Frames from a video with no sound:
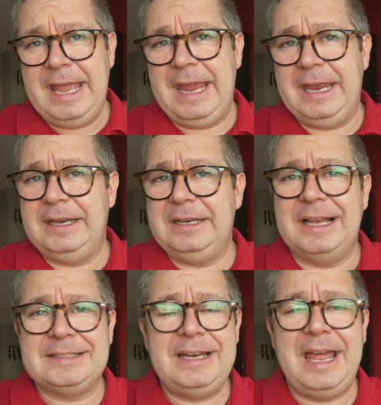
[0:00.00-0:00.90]
and it
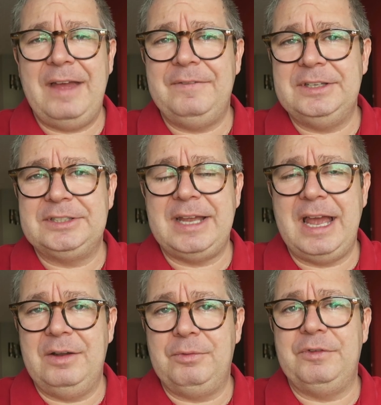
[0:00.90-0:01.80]
doesn't have this
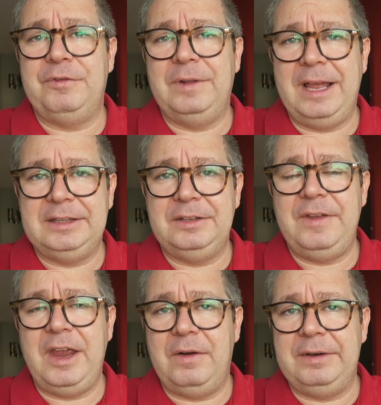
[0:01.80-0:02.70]
kind of reflective
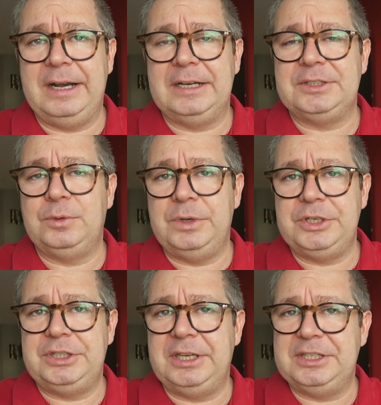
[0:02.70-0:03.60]
areas
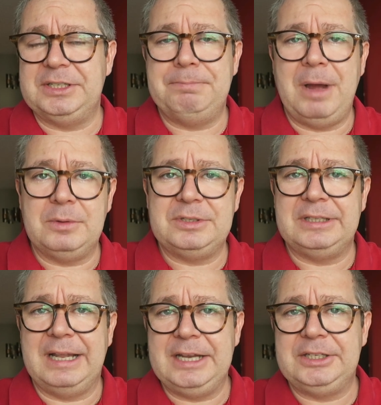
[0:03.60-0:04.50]
which they just bounce
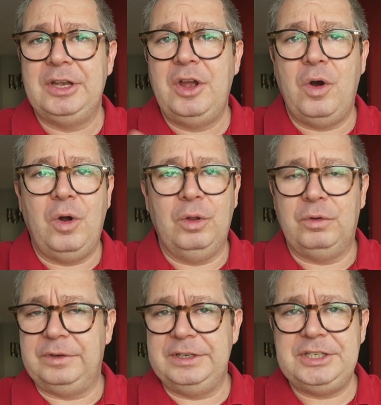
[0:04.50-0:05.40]
light all
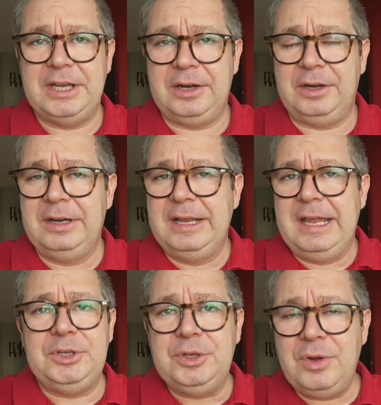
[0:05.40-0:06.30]
over each other
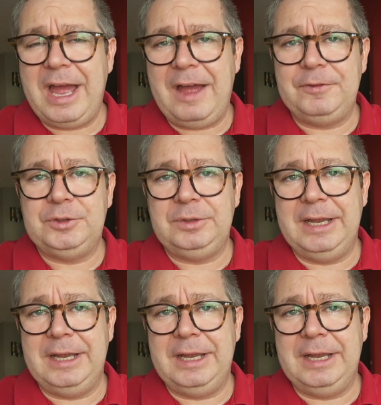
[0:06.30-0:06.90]
you have to